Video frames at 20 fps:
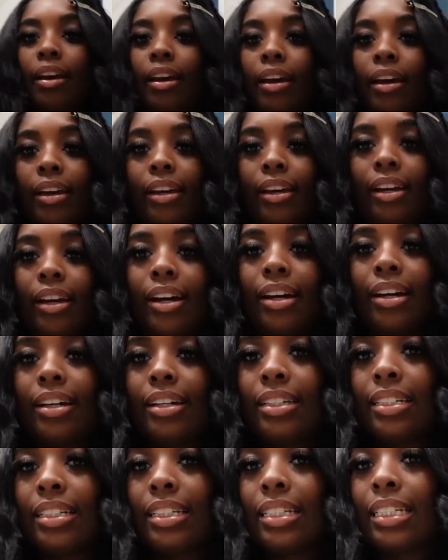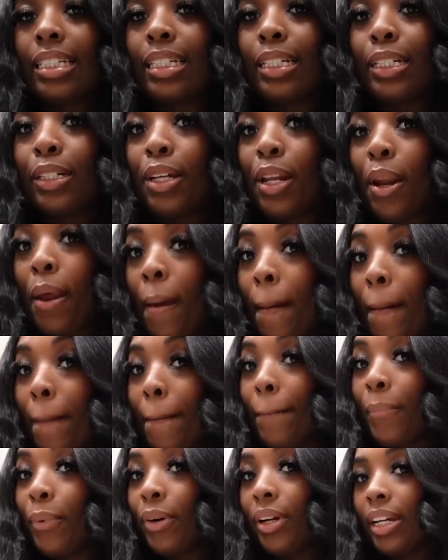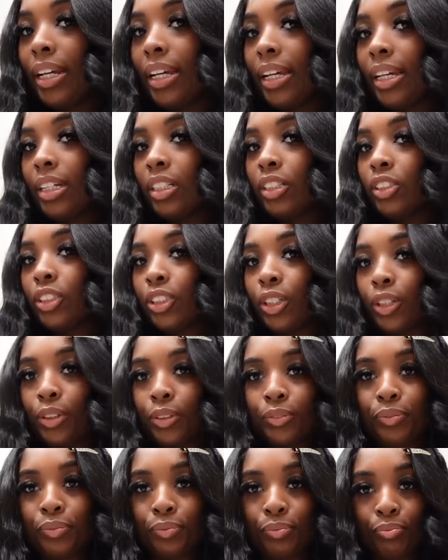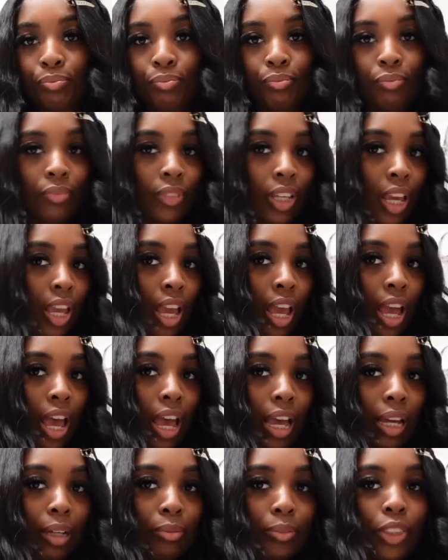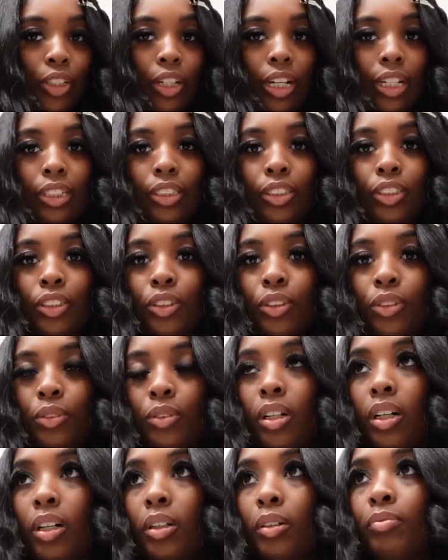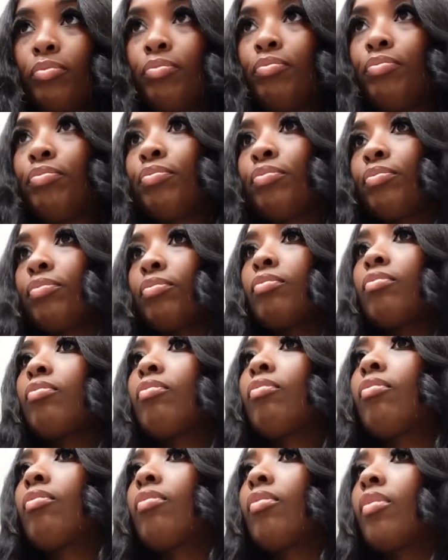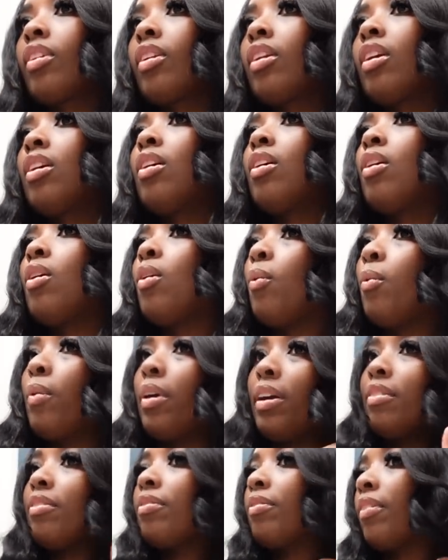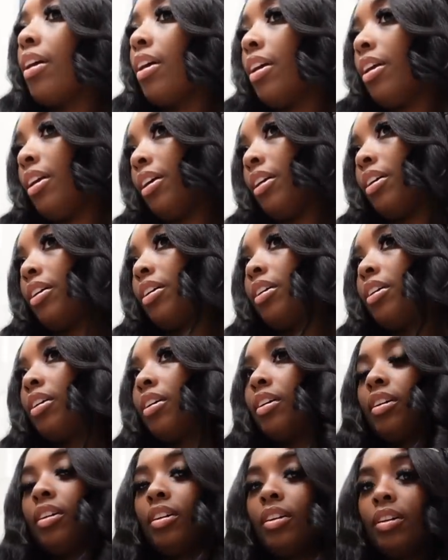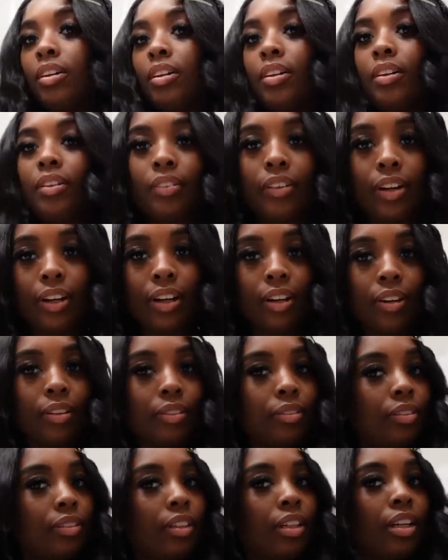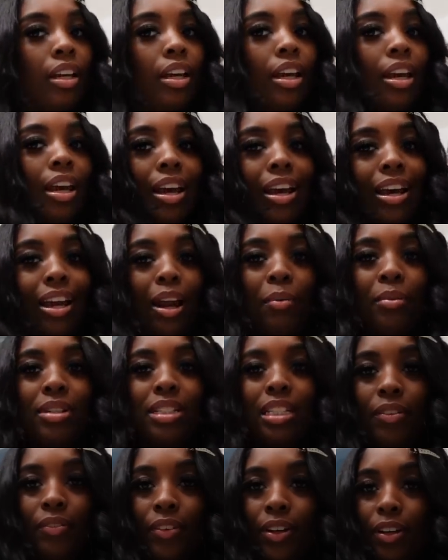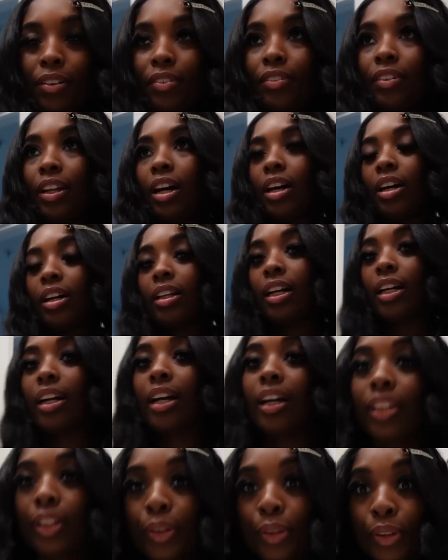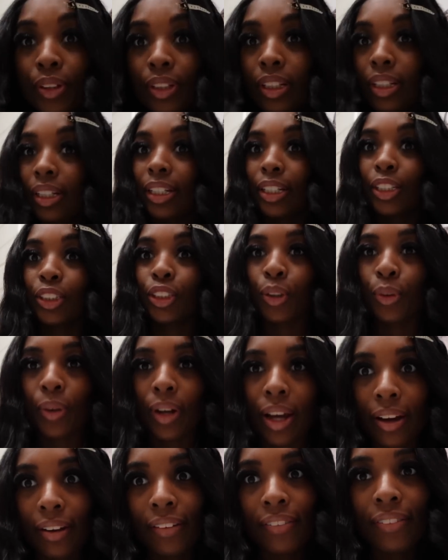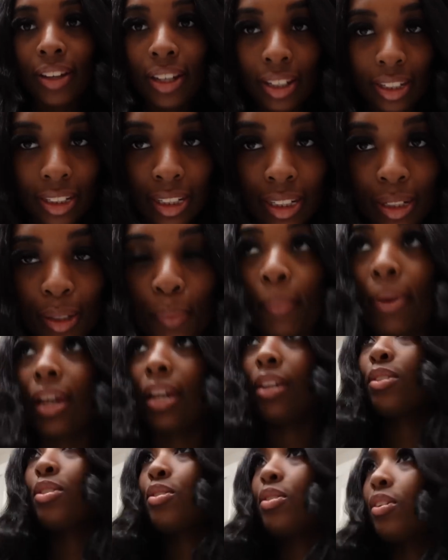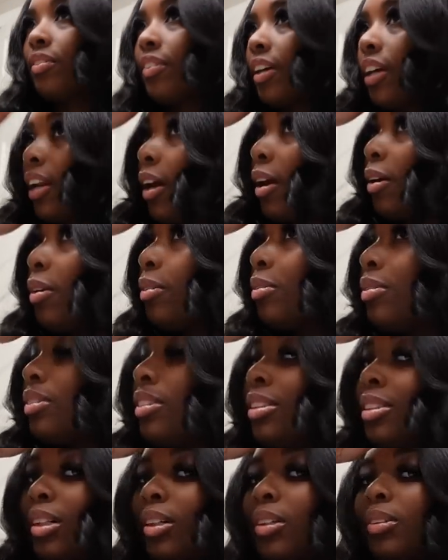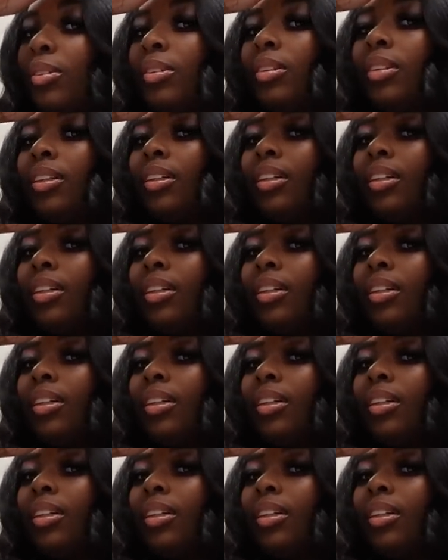Hey guys, good morning. So I'm trying to um wave my hair right now. And I wasn't even gonna vlog, but I literally don't have any pants on right now. So